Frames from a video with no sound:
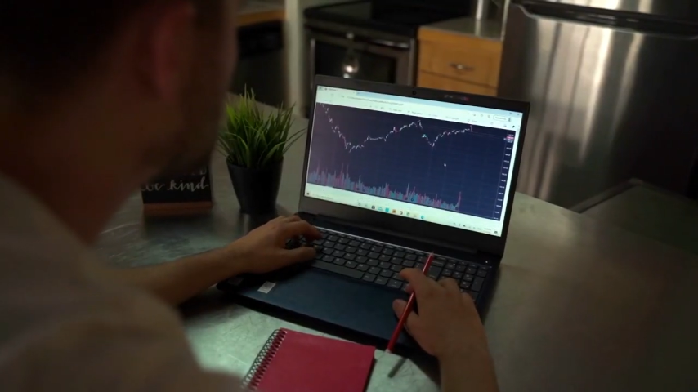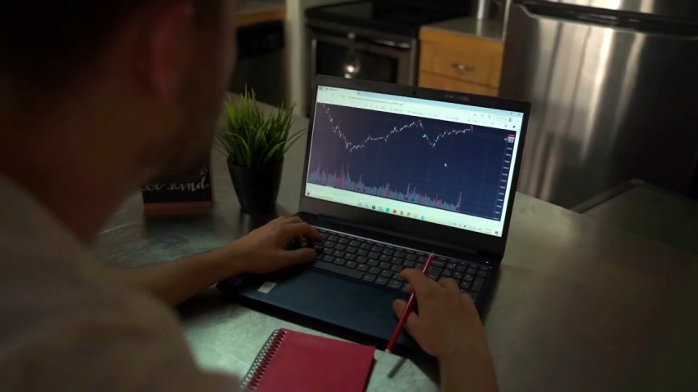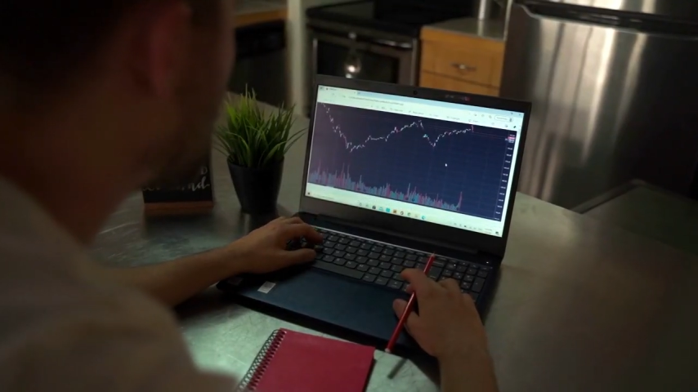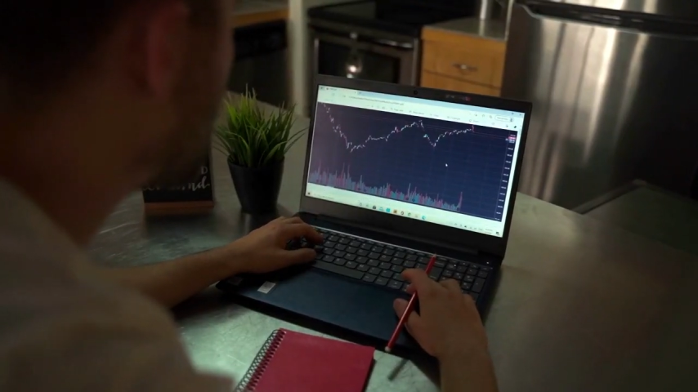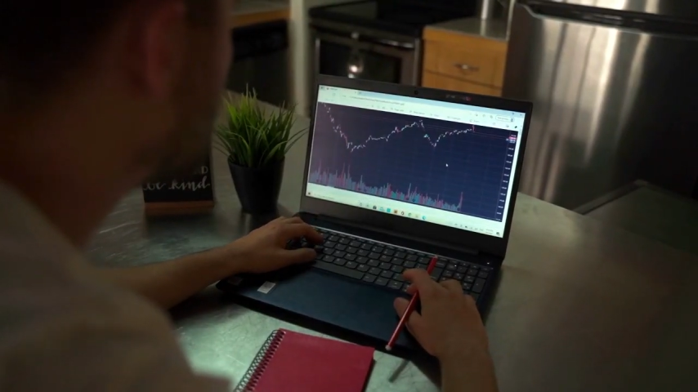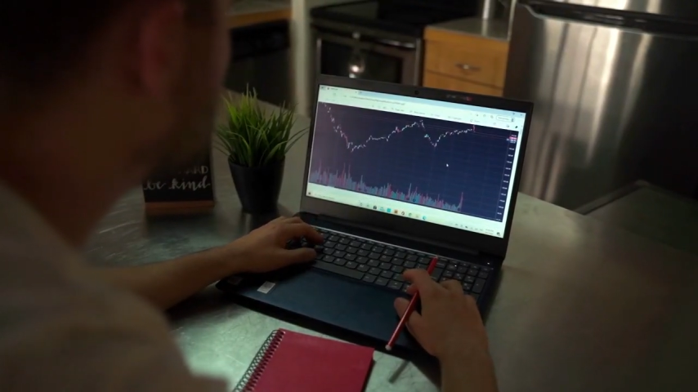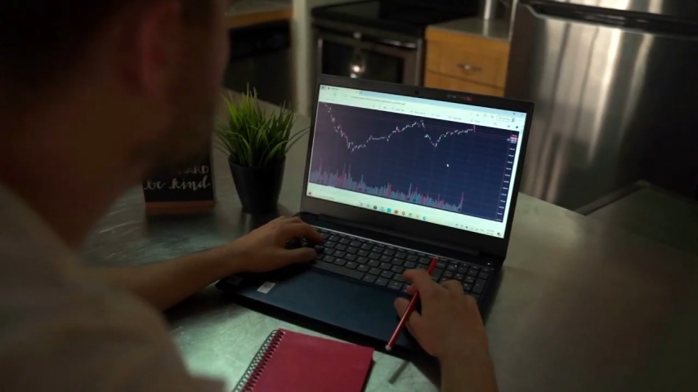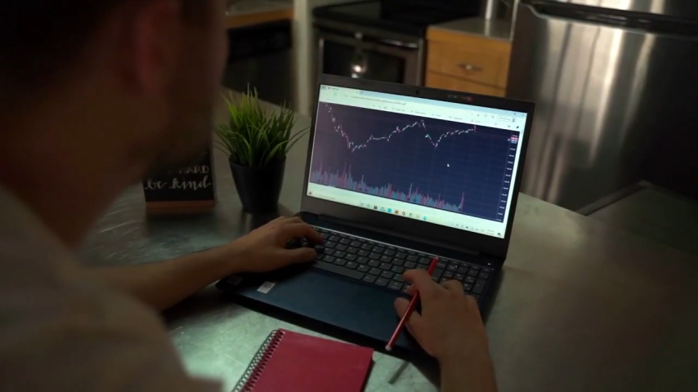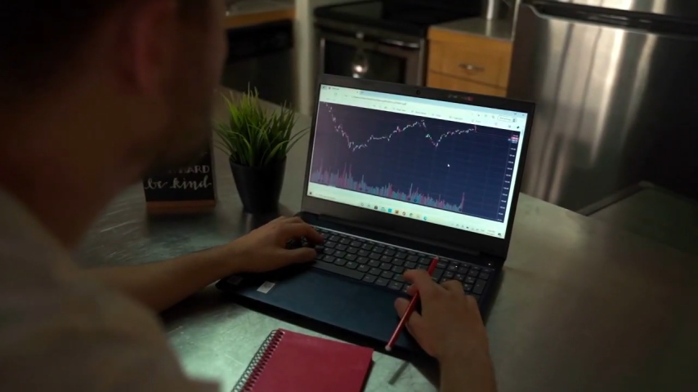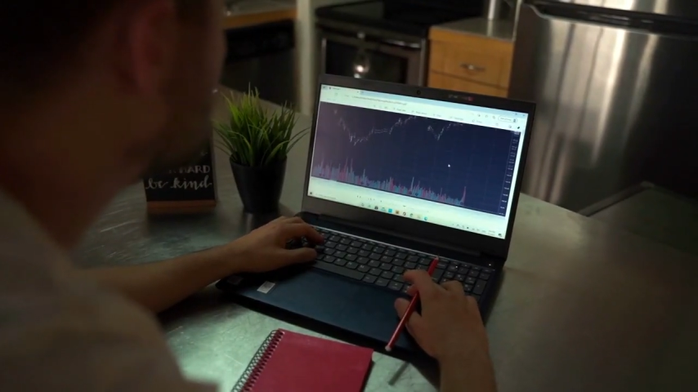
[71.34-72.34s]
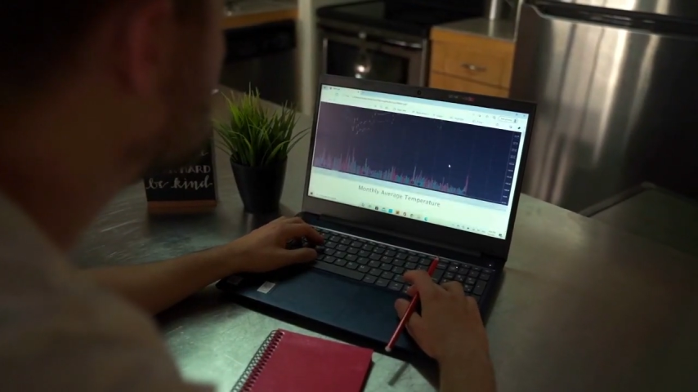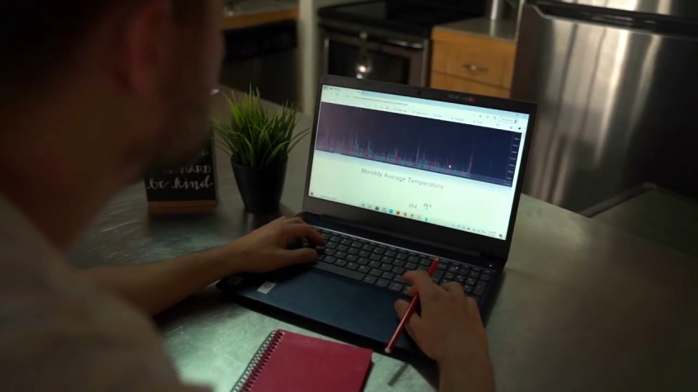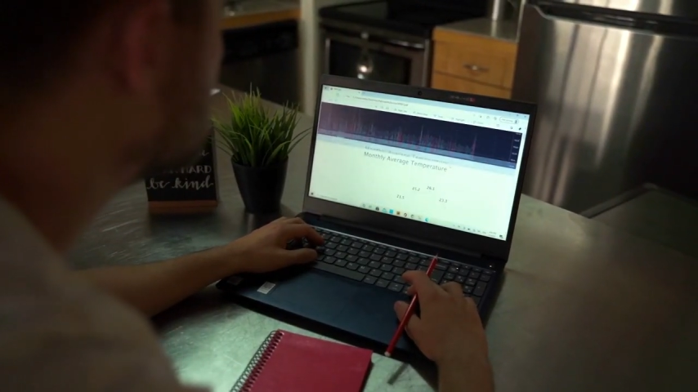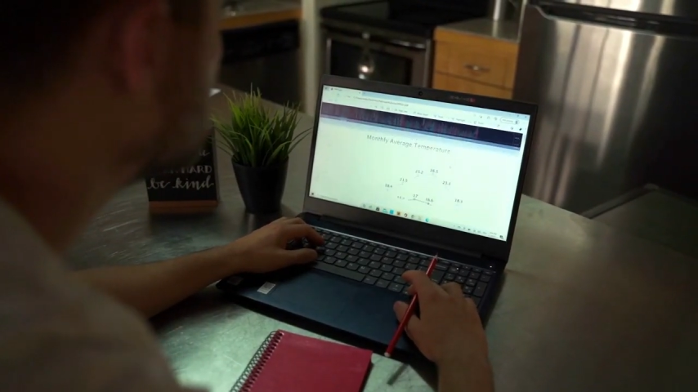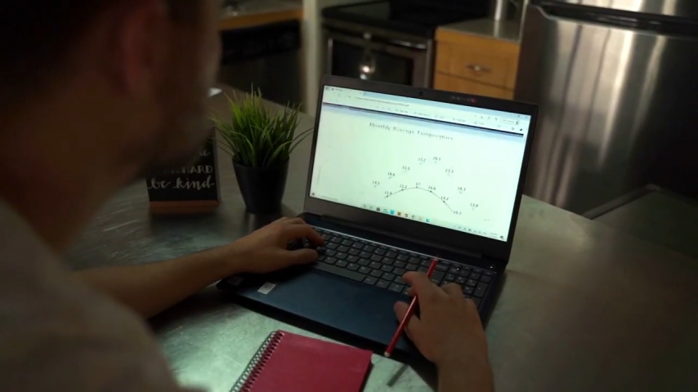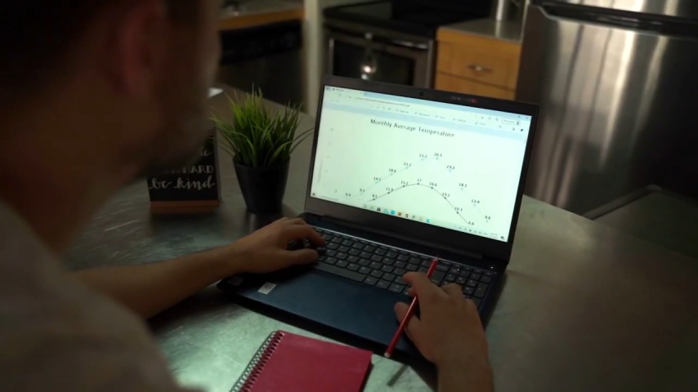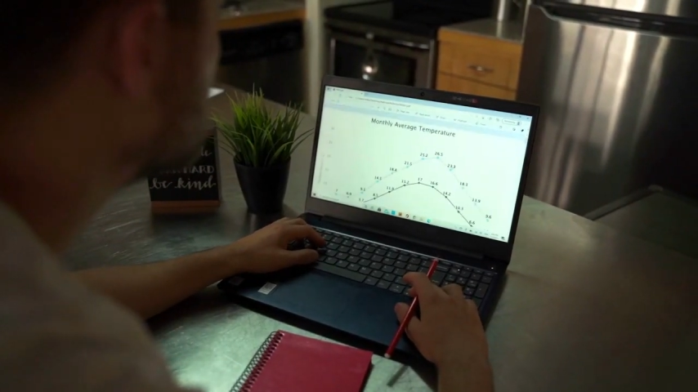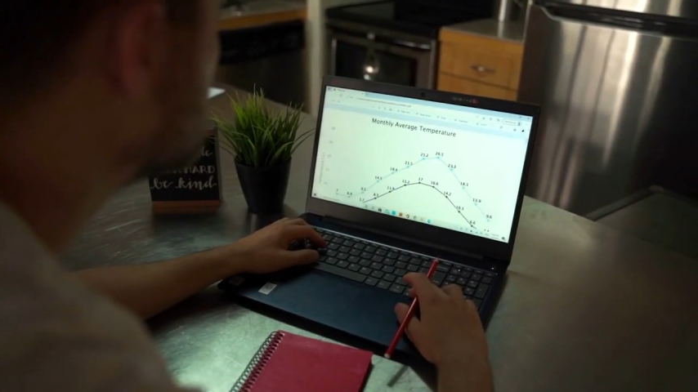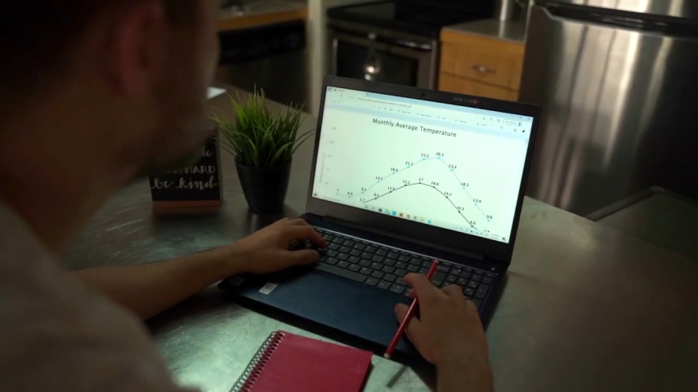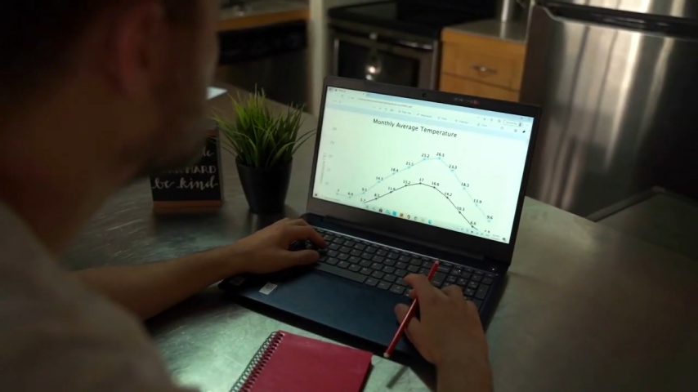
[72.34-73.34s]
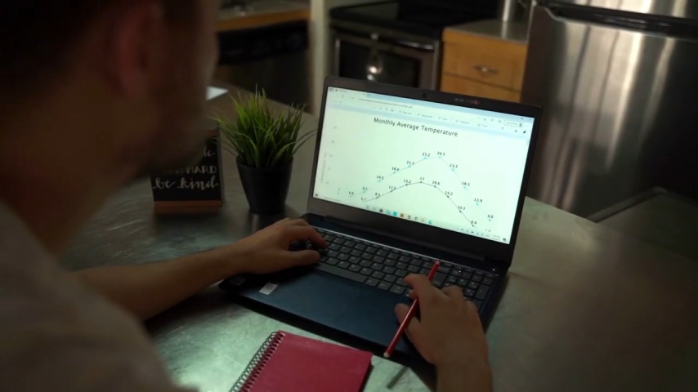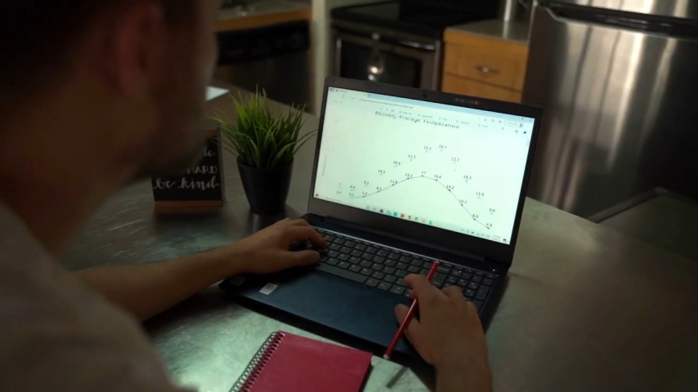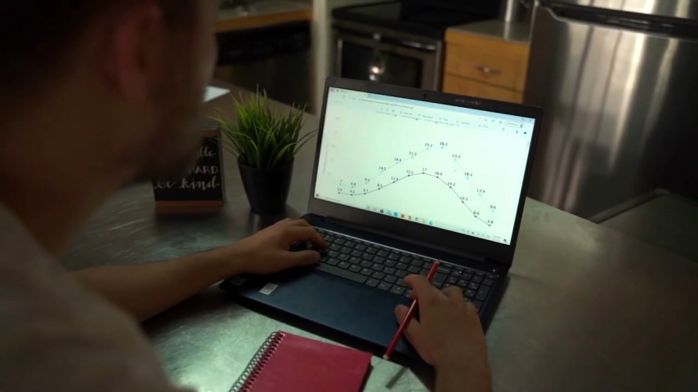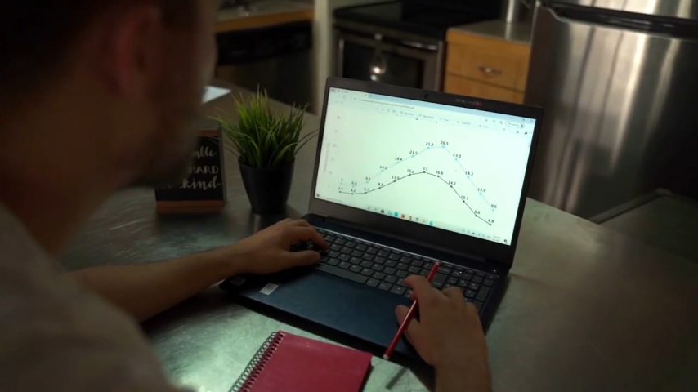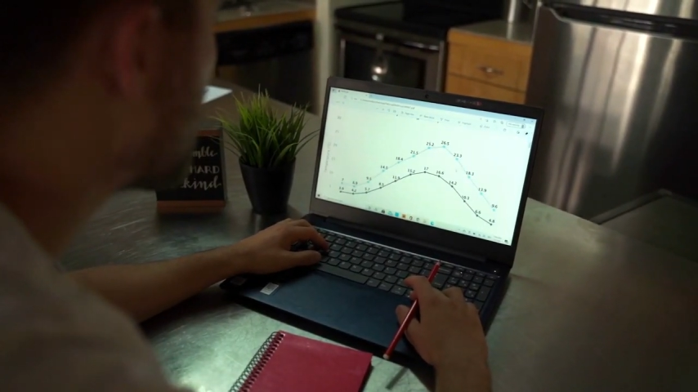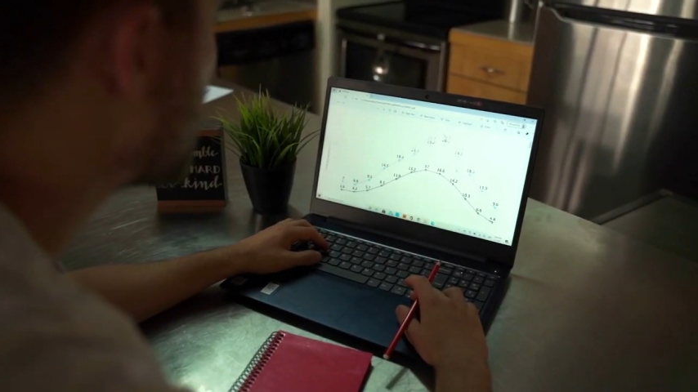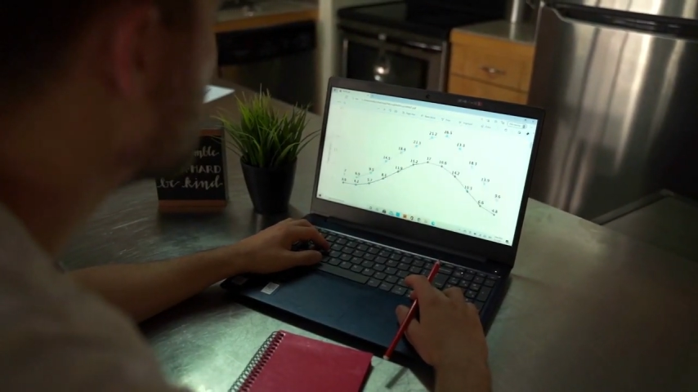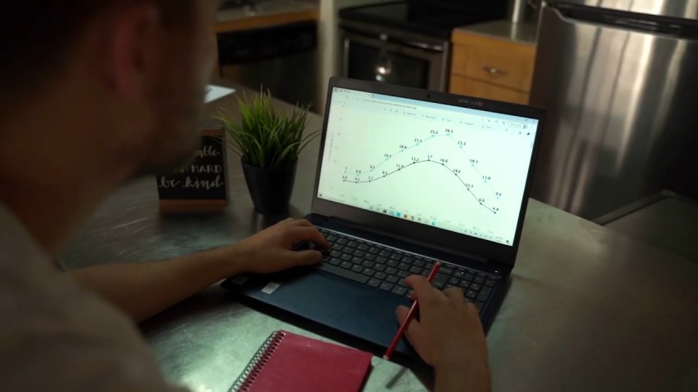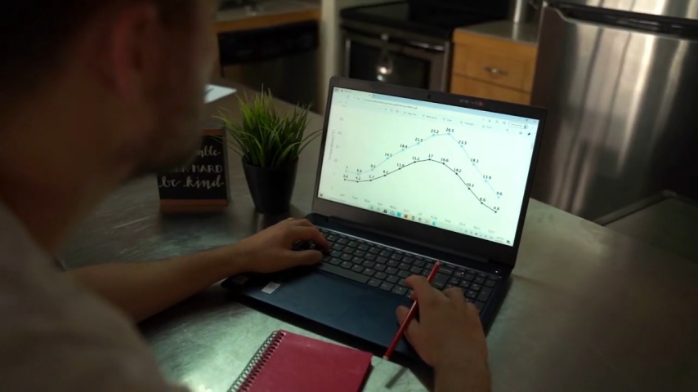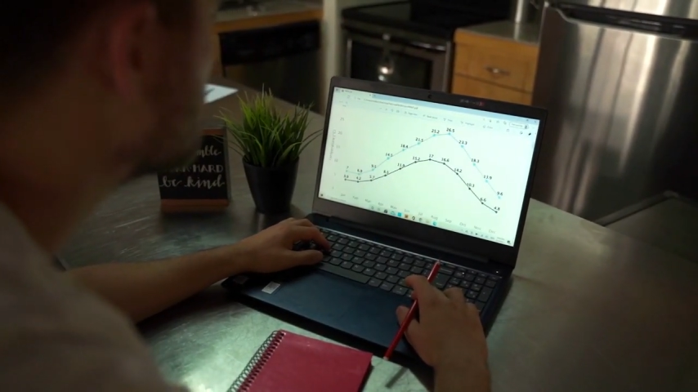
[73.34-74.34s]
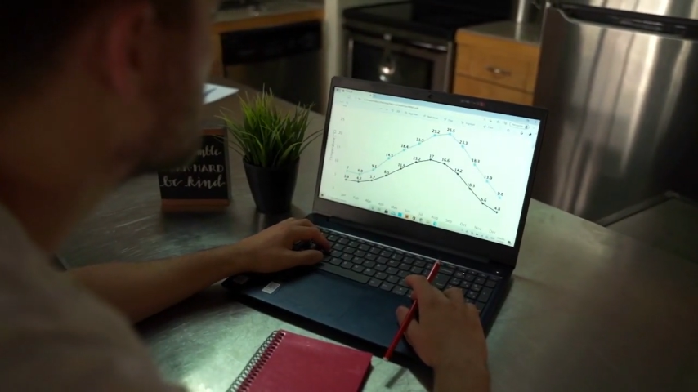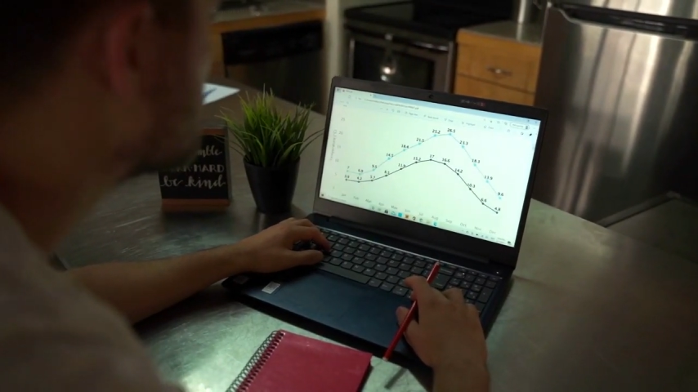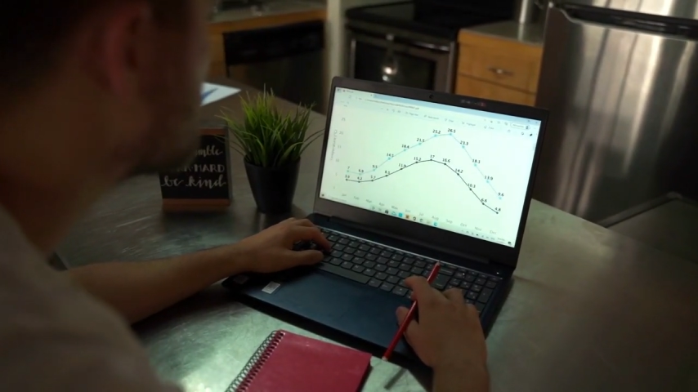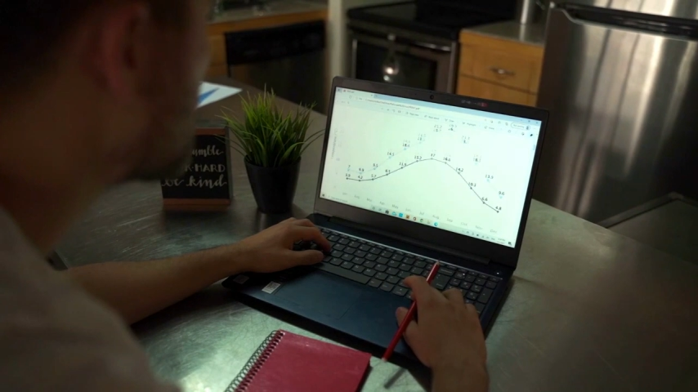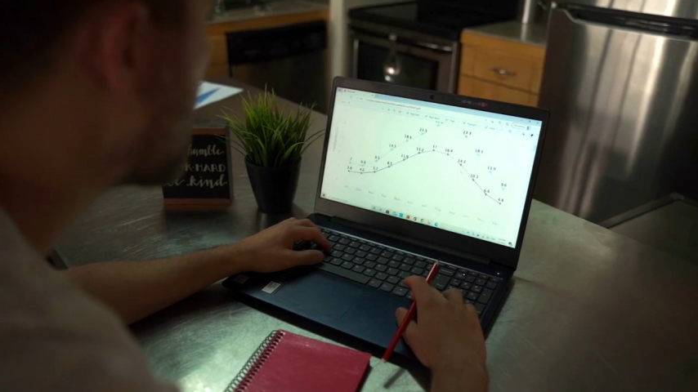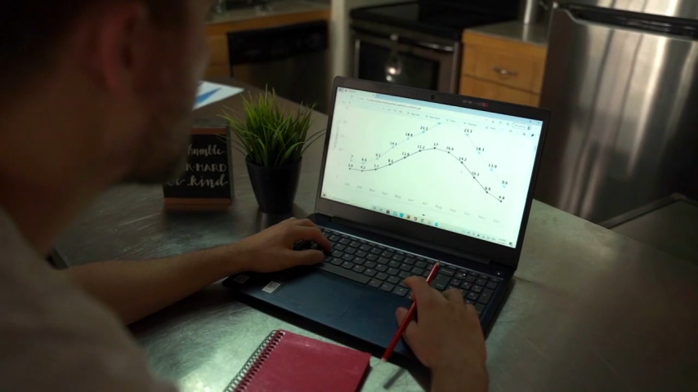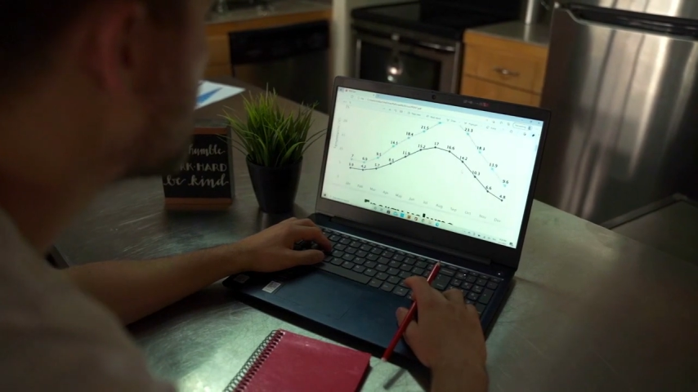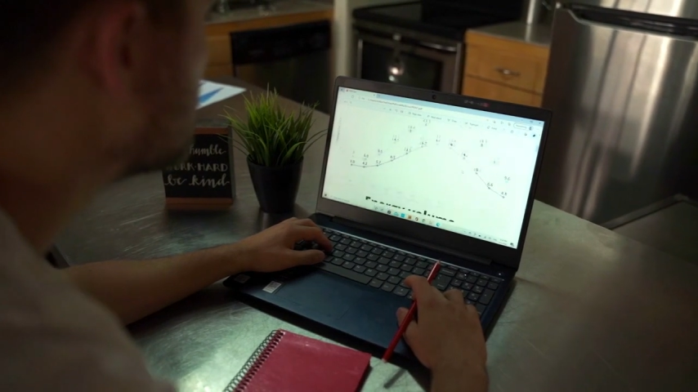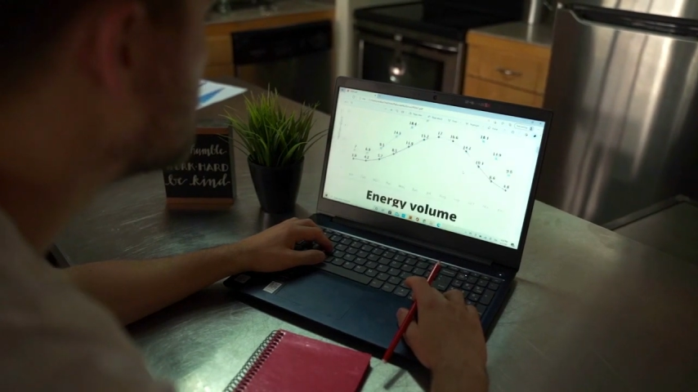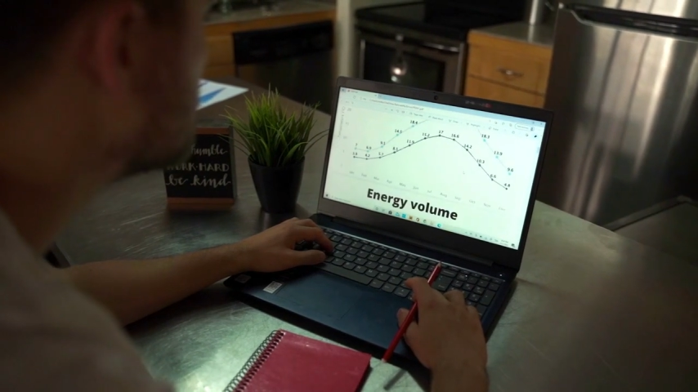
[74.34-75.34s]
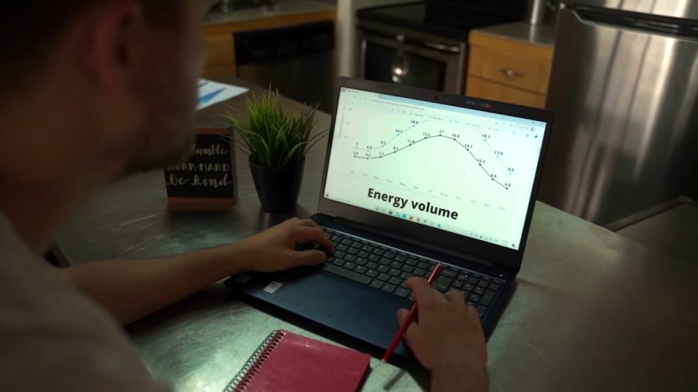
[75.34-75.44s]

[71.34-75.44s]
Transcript: (no speaker visible)